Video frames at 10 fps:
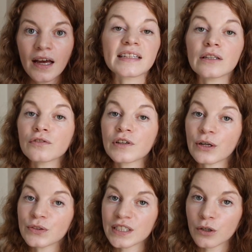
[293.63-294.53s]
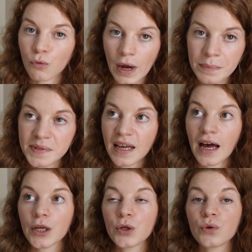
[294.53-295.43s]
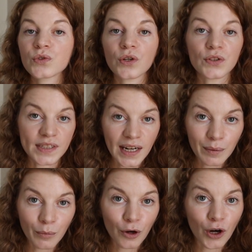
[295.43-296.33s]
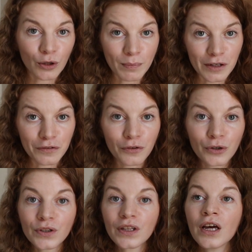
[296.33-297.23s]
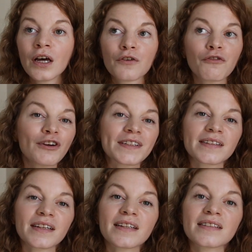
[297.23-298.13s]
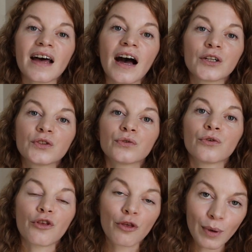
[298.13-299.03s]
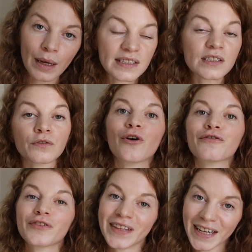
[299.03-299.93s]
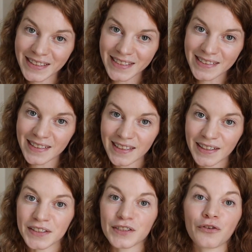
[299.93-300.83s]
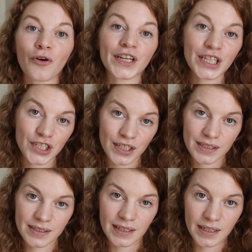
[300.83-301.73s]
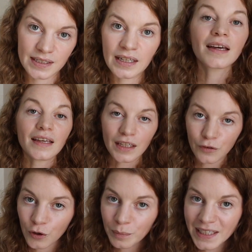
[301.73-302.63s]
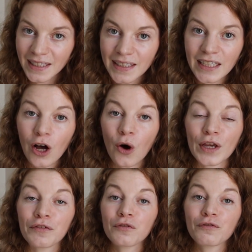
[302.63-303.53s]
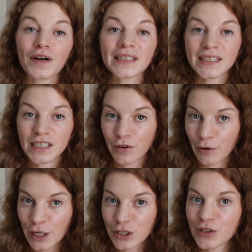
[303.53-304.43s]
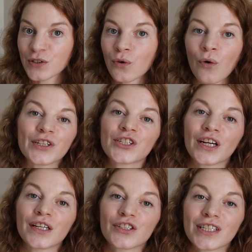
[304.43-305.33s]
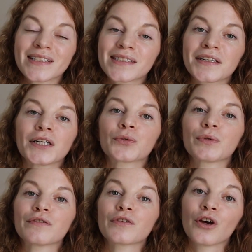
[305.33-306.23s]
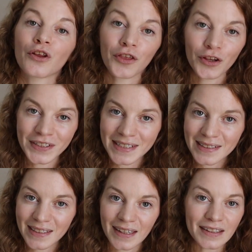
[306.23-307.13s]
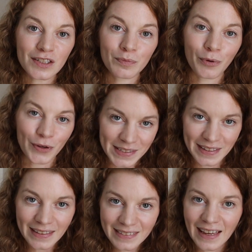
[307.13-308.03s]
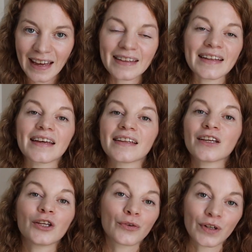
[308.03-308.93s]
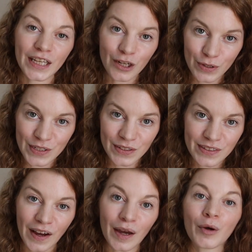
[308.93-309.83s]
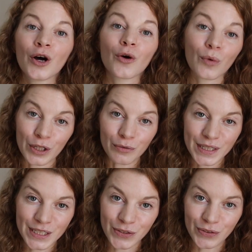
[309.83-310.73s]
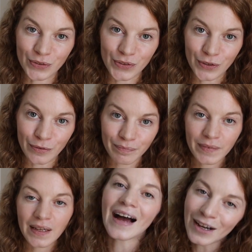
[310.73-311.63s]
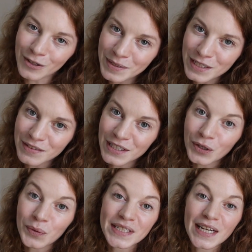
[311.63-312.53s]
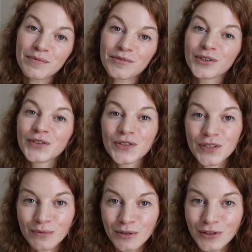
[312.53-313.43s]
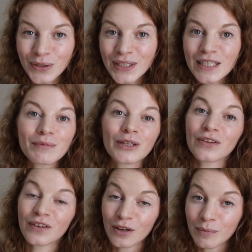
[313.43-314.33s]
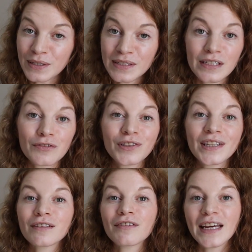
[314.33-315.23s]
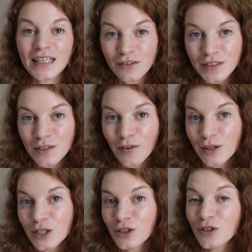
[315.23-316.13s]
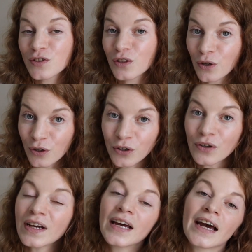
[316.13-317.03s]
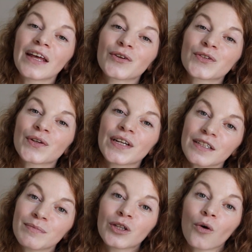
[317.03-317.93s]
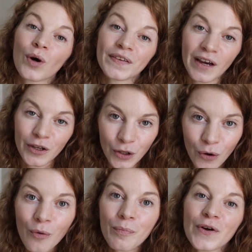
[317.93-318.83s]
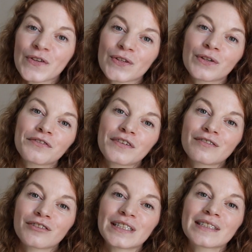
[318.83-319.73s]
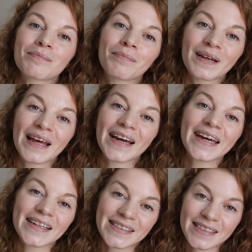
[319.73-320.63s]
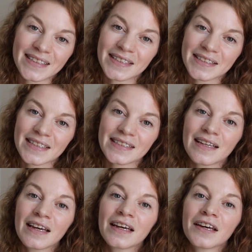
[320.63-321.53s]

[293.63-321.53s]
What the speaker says: Instead of counting reps, I use a timer on my phone. For instance, I do 3 sets of 90 seconds for each exercise. If you're beginning or if you find these variations quite challenging, start with 30 seconds per set and then you will increase the time when you're ready to do so. I hope this video was helpful to some of you. Let me know in the comments if you give any of these variations a go, and also let me know what are your personal favorite plank exercises.